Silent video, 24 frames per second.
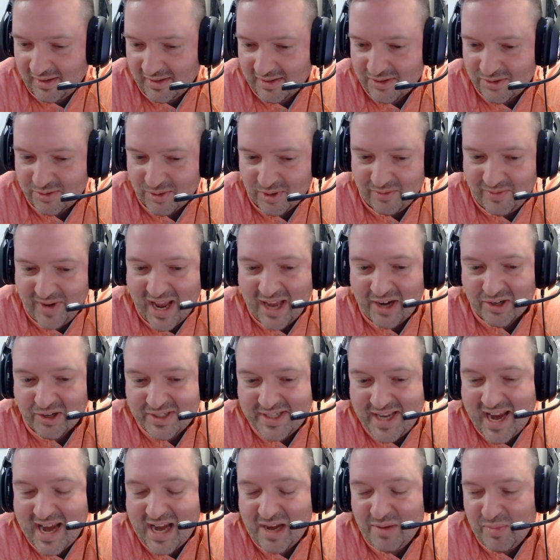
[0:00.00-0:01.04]
sort of
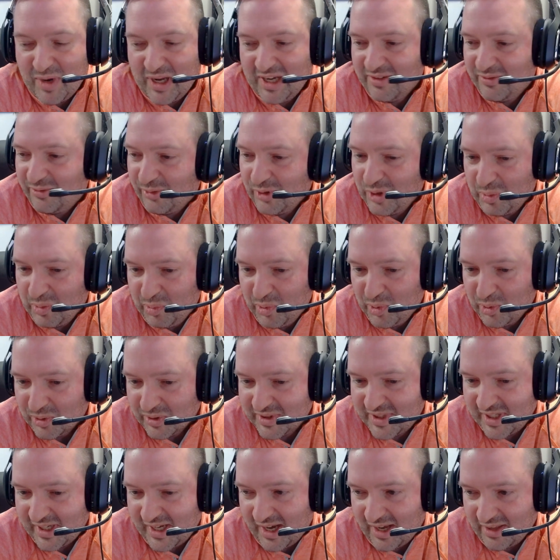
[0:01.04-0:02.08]
entertainment for the pool
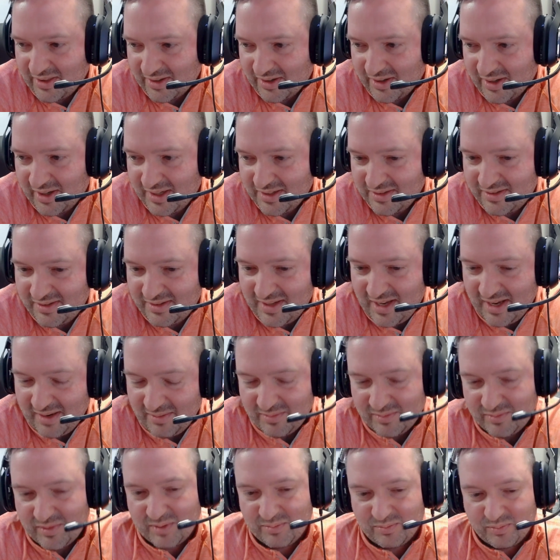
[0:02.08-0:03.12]
together and
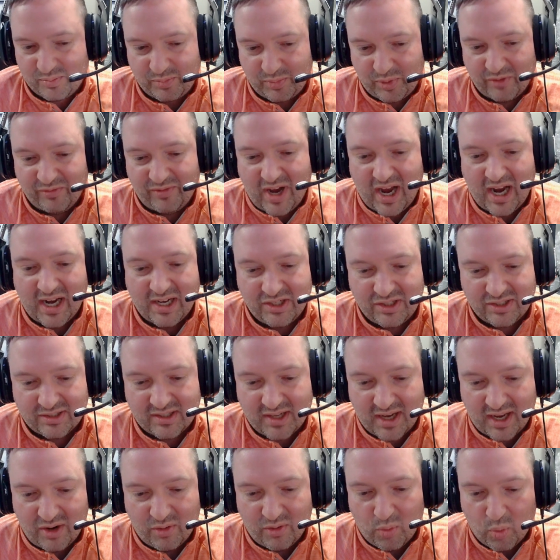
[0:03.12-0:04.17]
then provide just
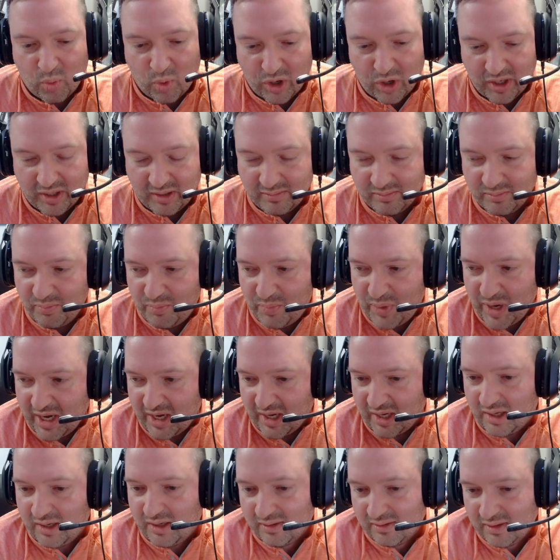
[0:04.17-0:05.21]
kind of one
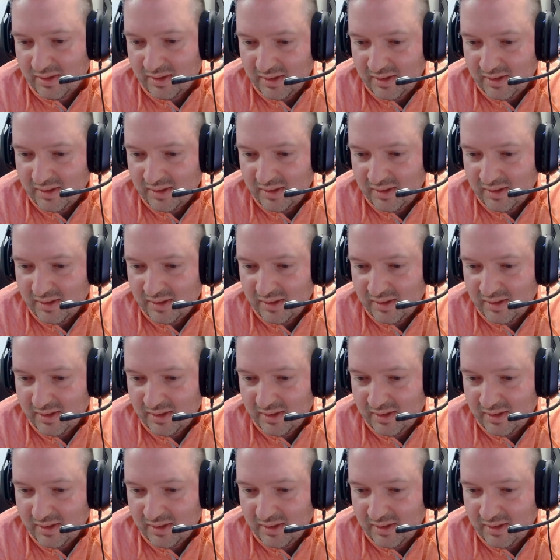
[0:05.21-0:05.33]
big